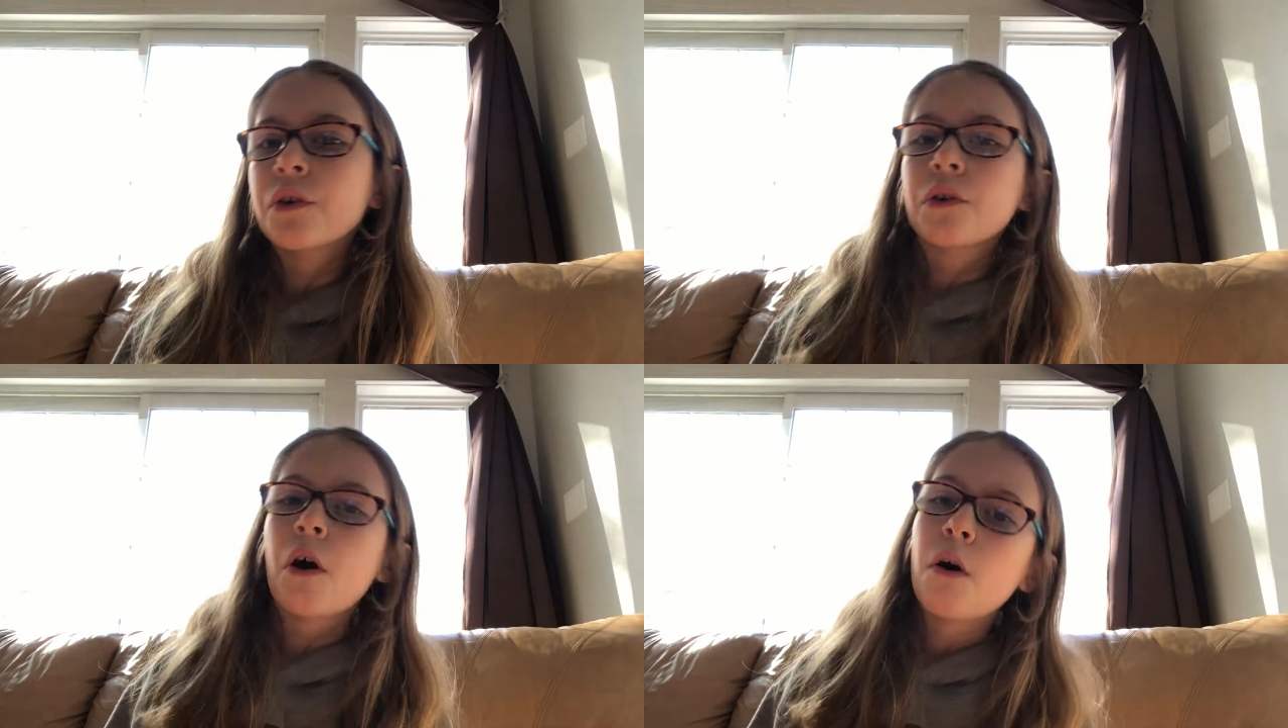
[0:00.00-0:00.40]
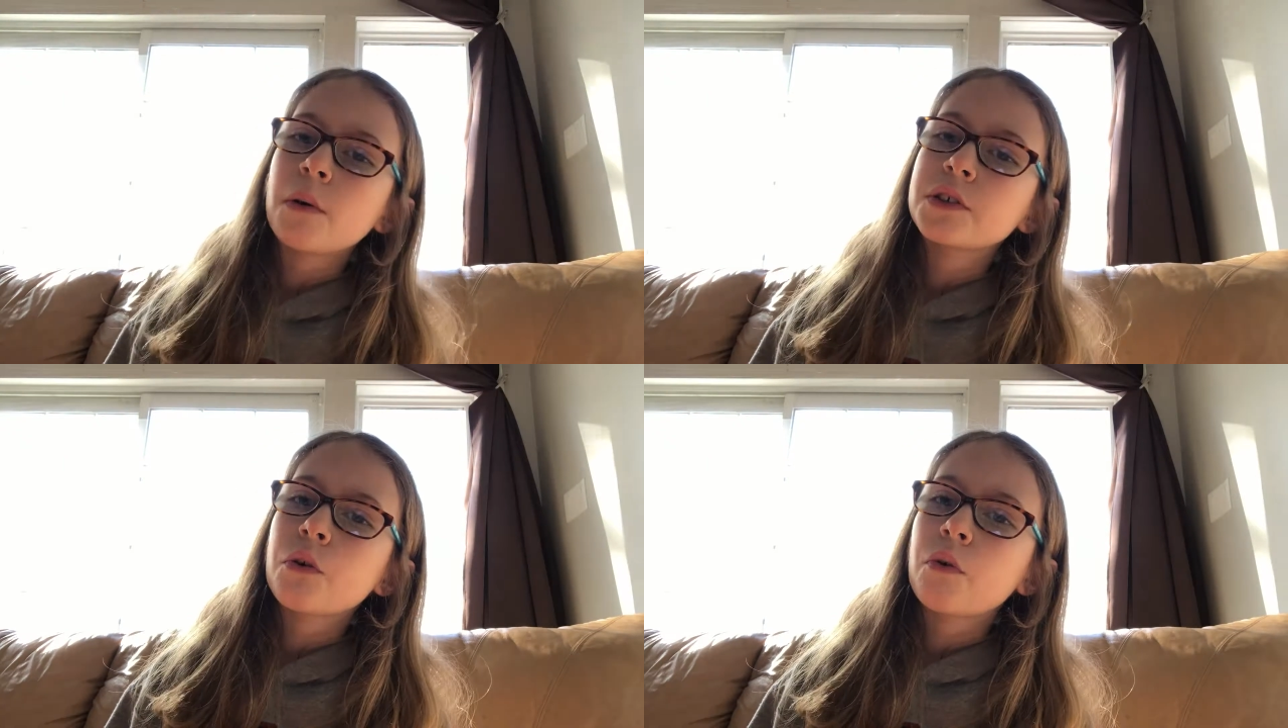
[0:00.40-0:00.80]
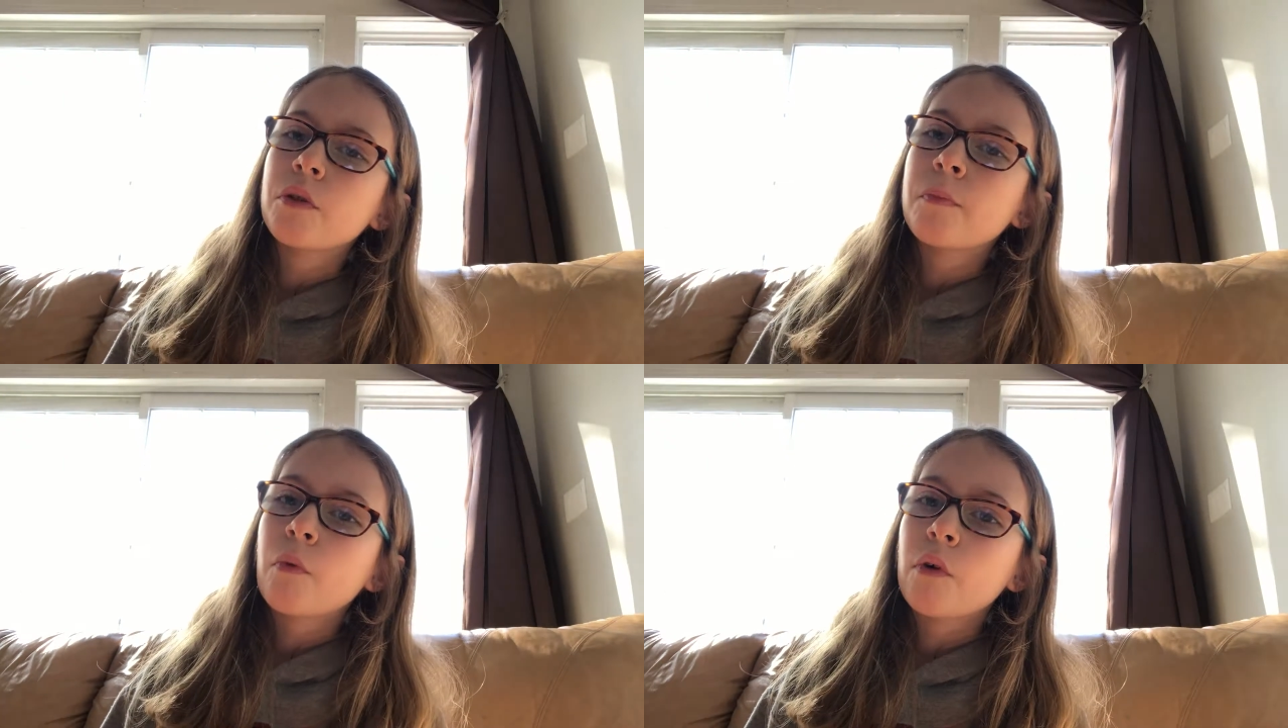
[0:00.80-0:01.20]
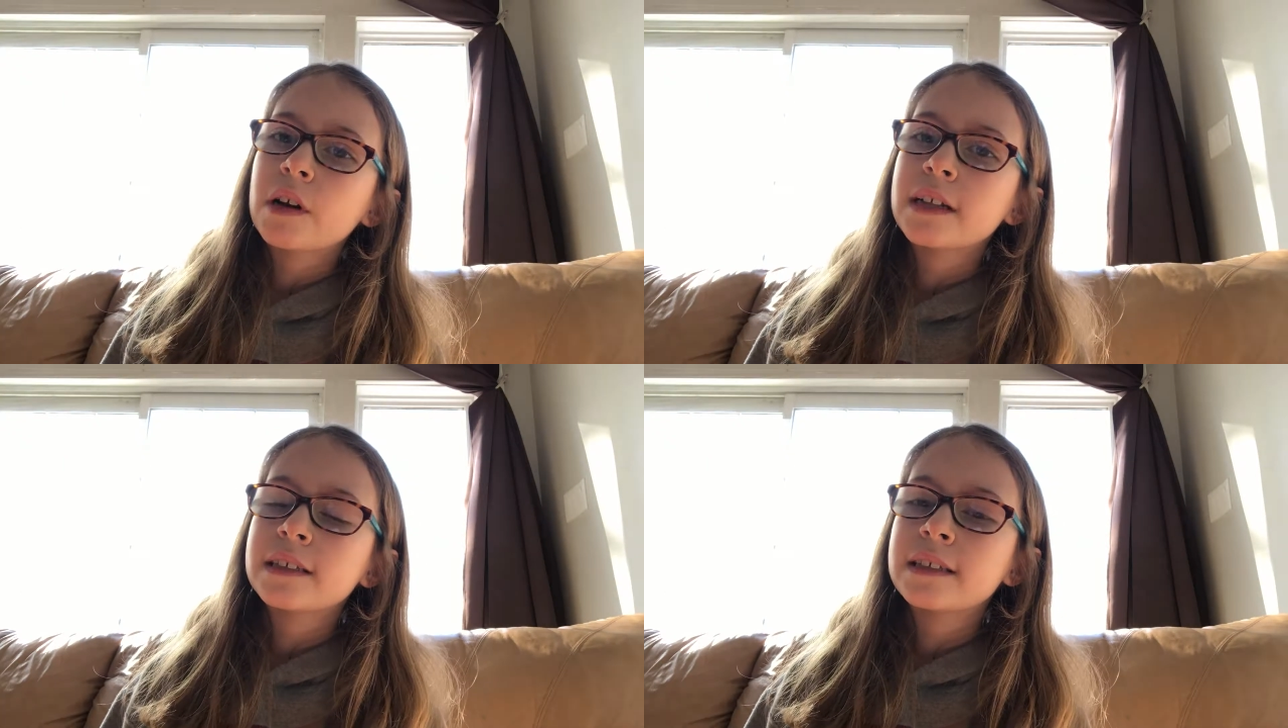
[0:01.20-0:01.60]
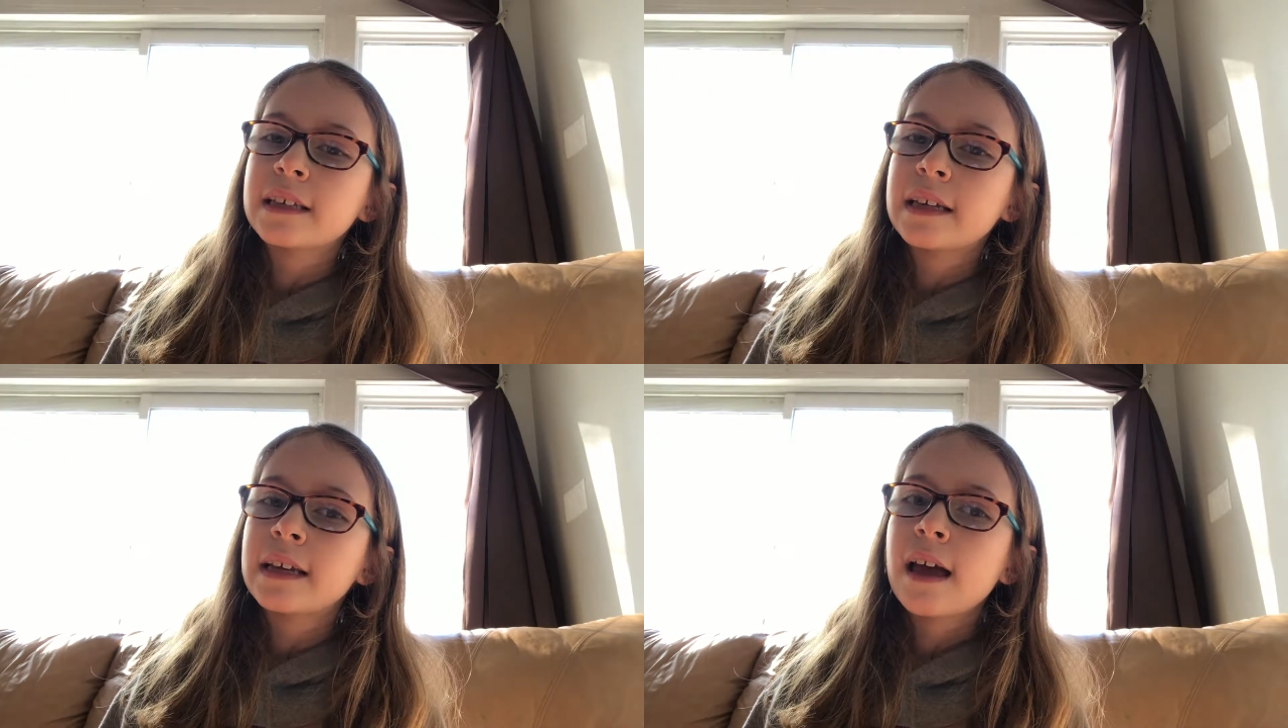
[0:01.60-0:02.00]
you can always go on the board and
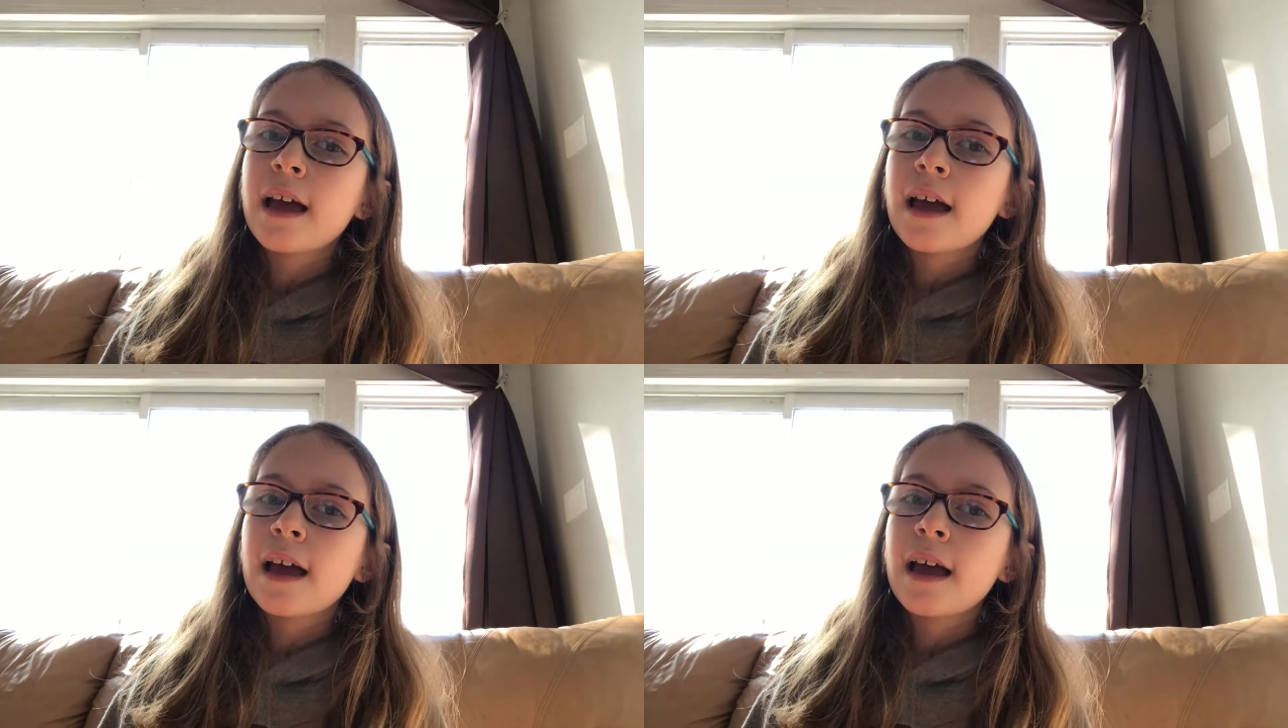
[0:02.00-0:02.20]
see